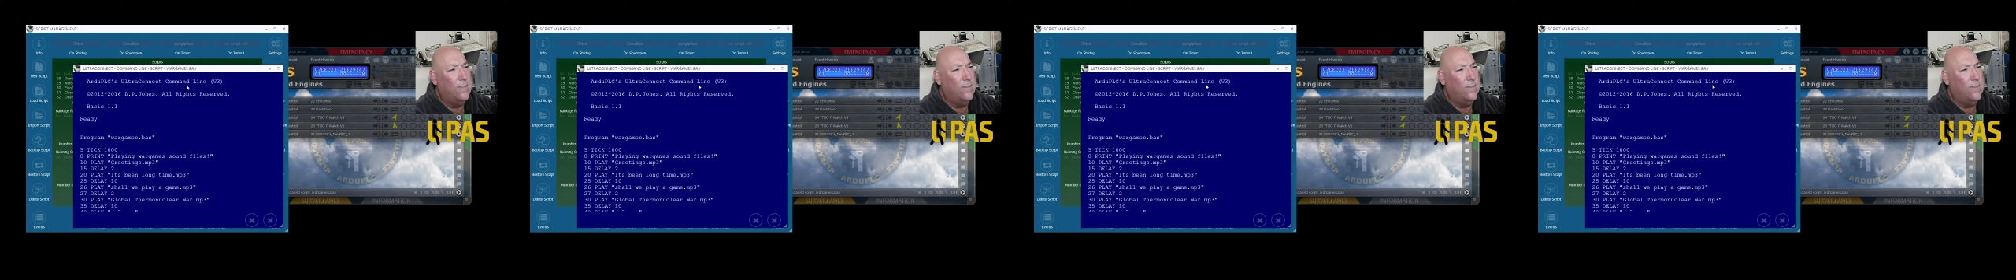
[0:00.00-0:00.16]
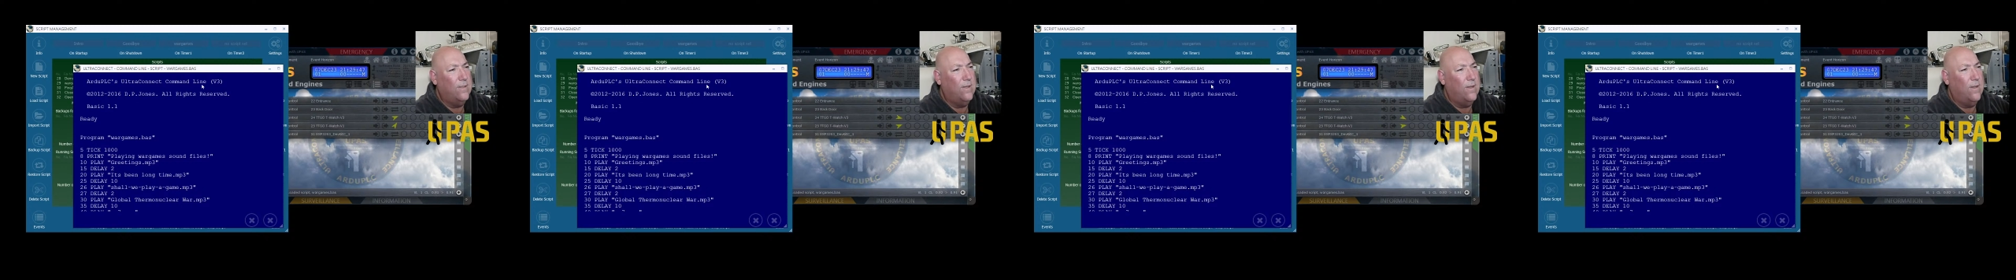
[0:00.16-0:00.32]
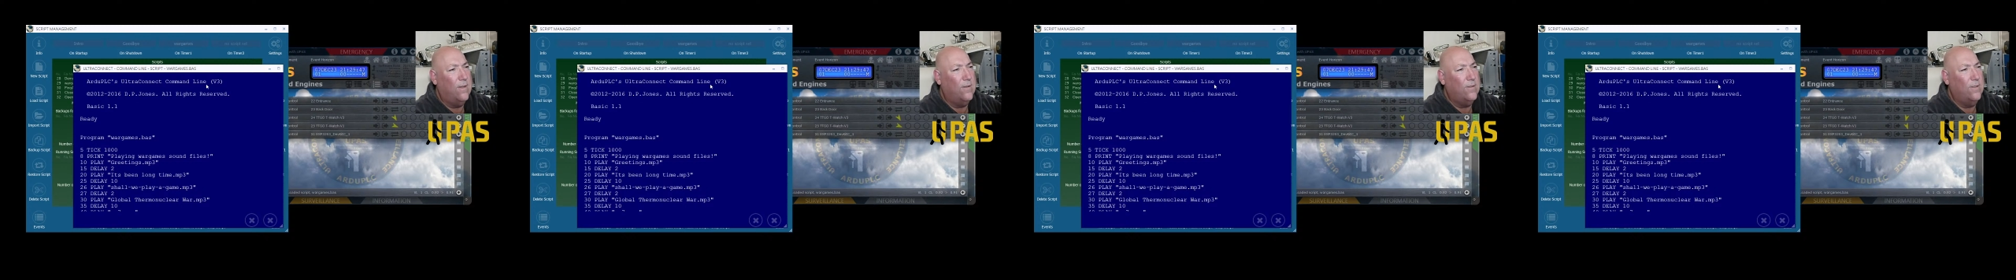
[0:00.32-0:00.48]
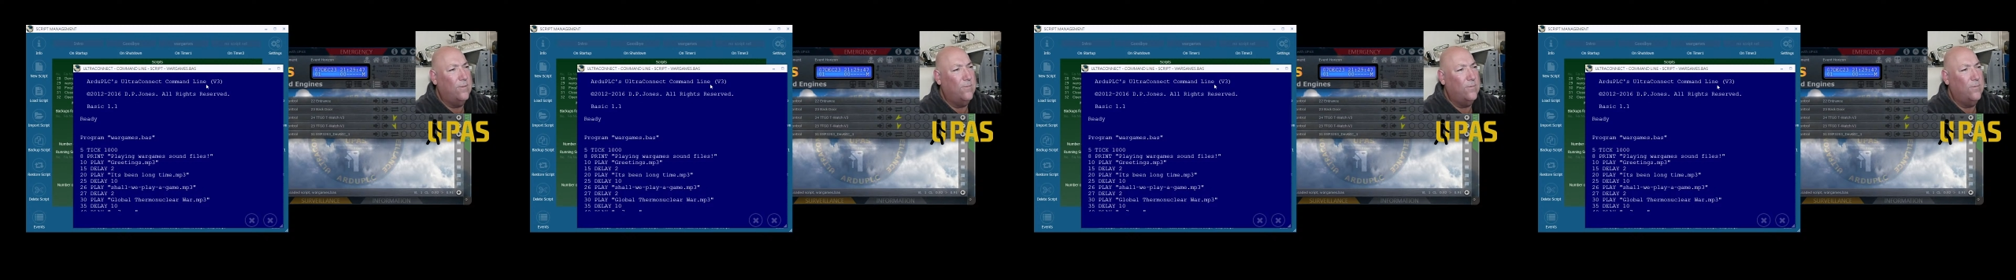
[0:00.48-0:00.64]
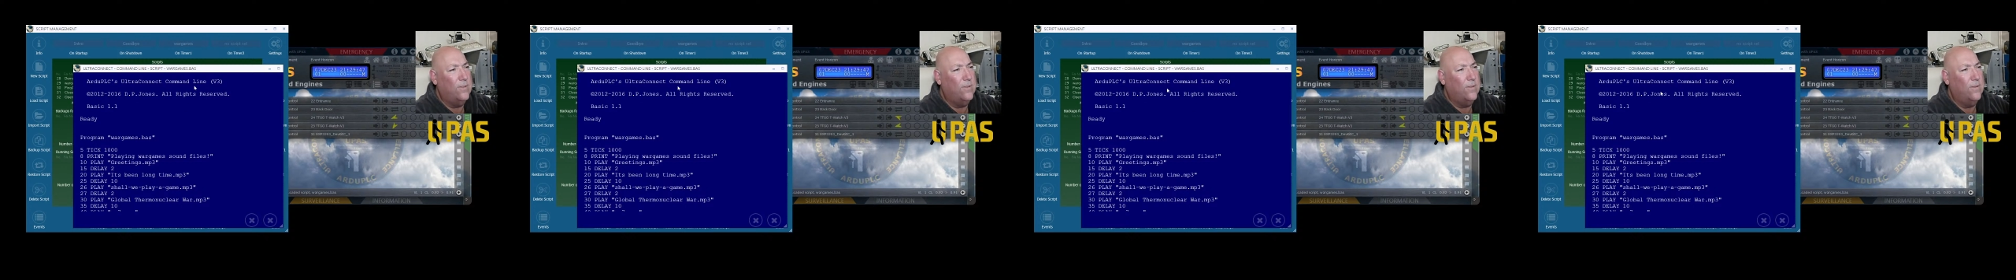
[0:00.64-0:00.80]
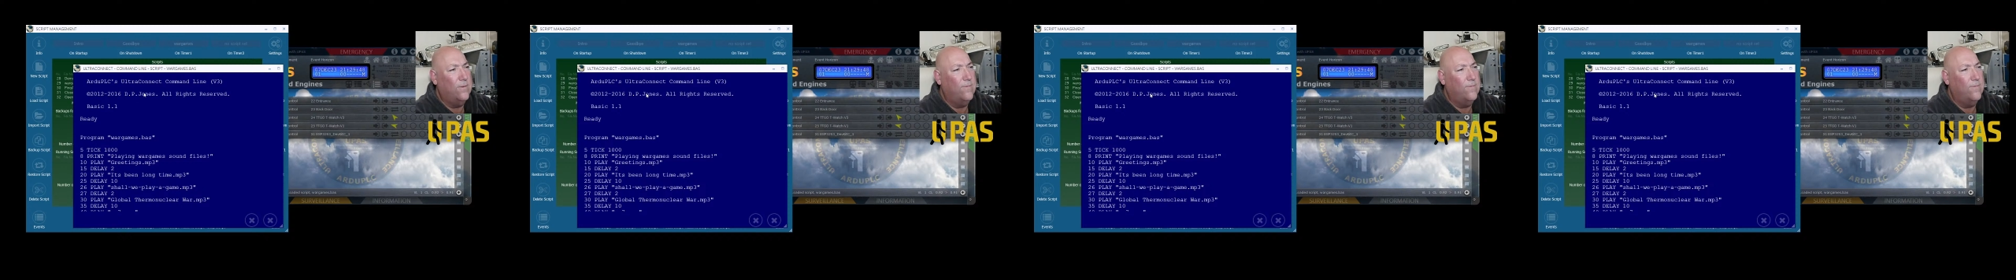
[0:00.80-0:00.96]
startup
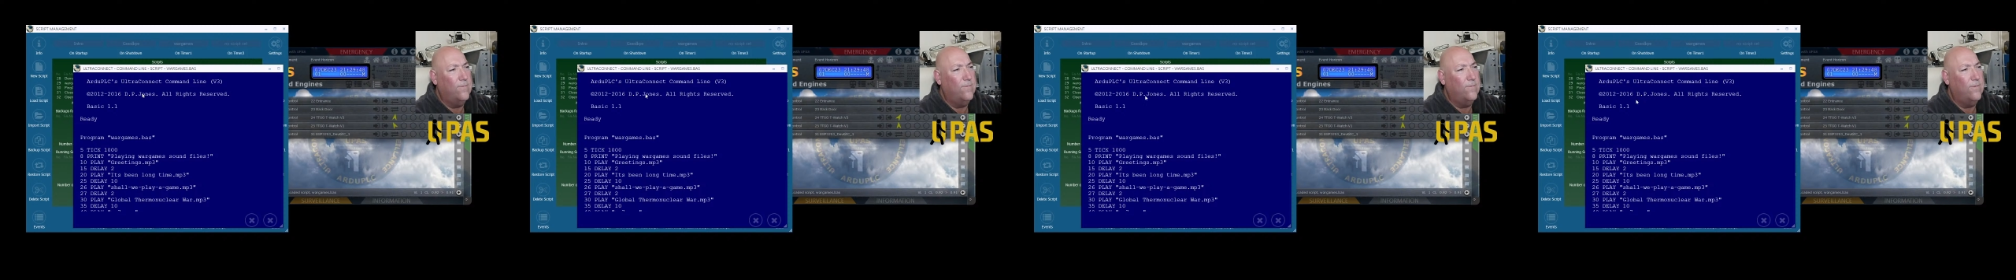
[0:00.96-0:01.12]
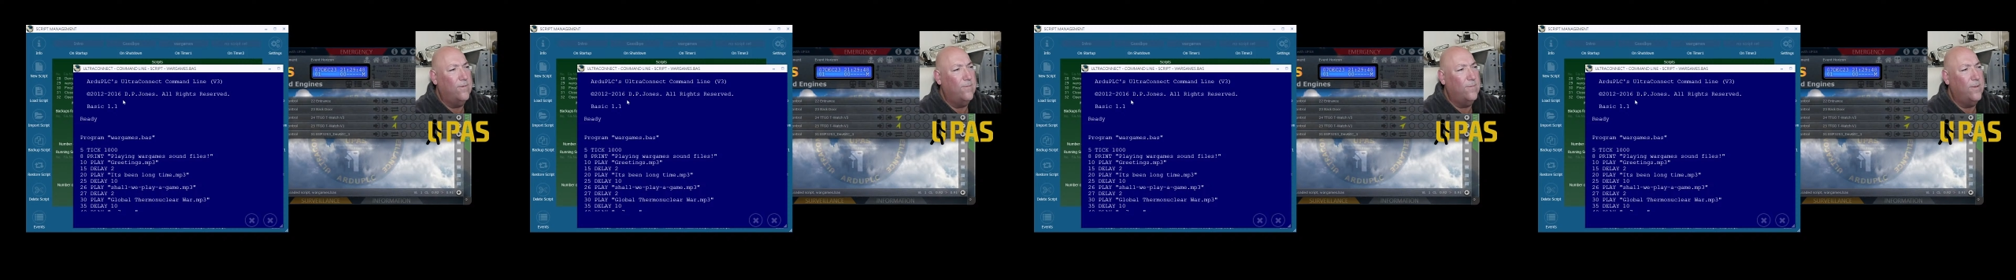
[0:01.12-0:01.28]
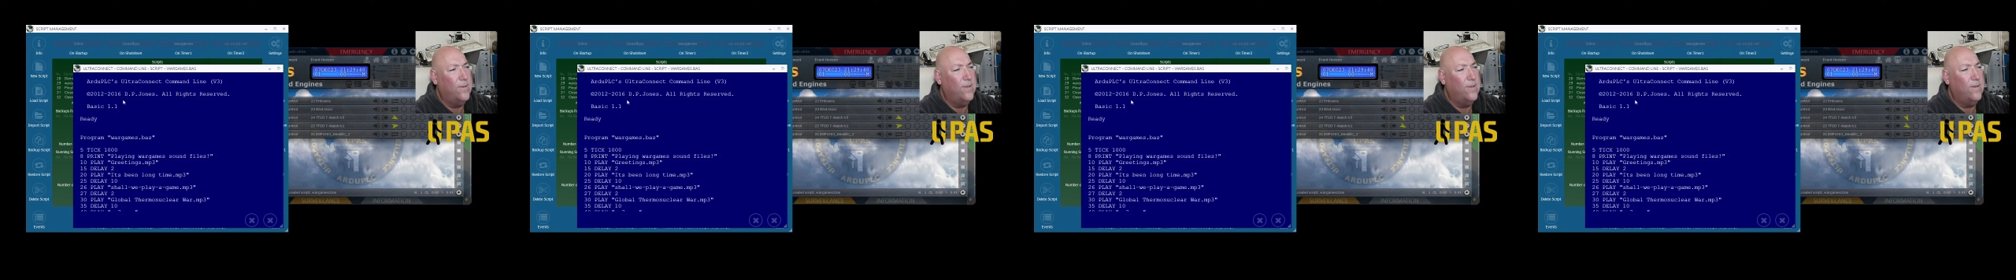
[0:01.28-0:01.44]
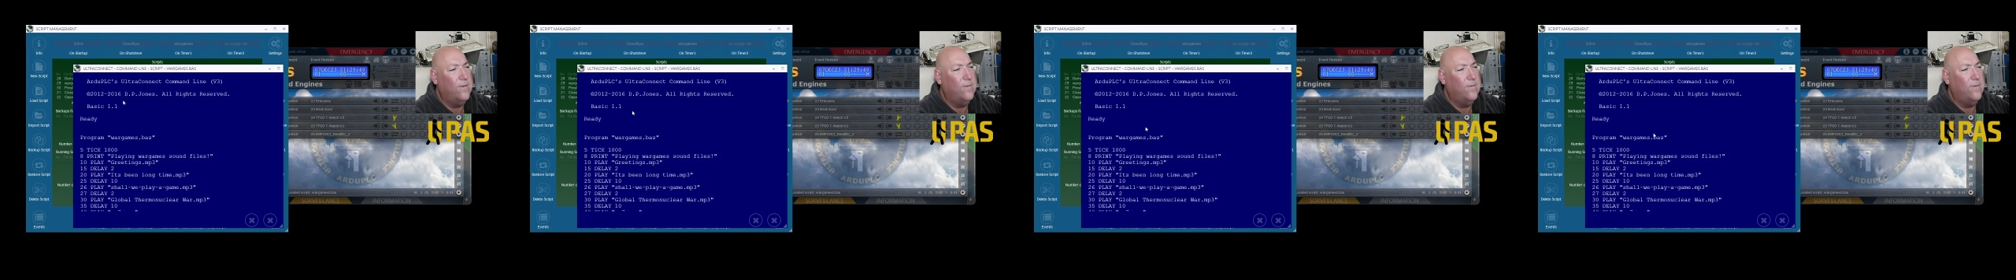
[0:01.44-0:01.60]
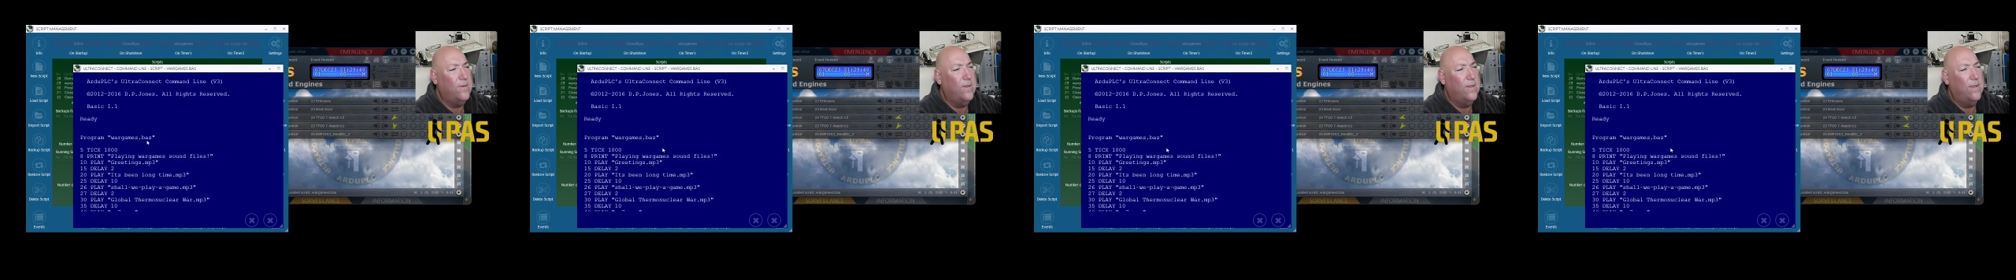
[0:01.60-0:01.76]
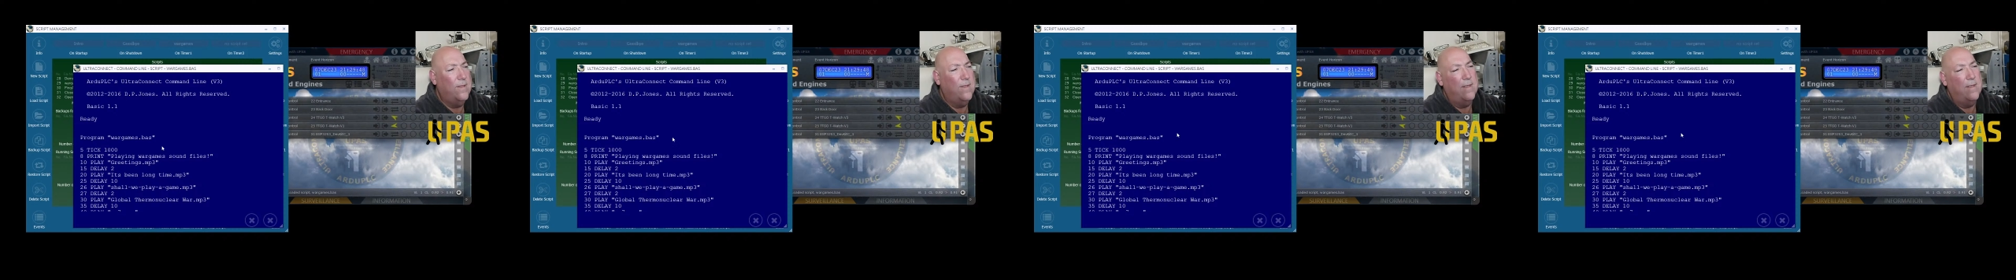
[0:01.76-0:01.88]
stuff with my own.